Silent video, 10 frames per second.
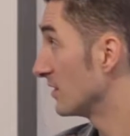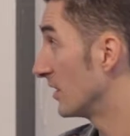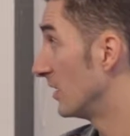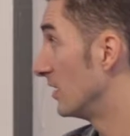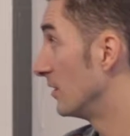
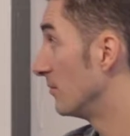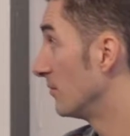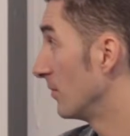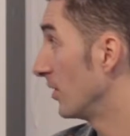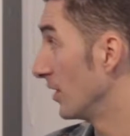
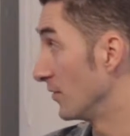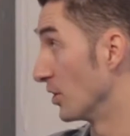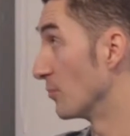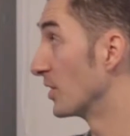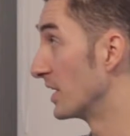if you
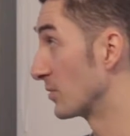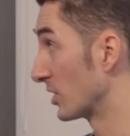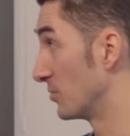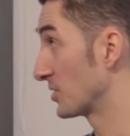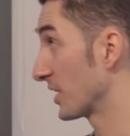don't put any
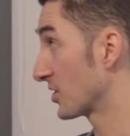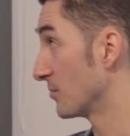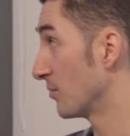kind of protection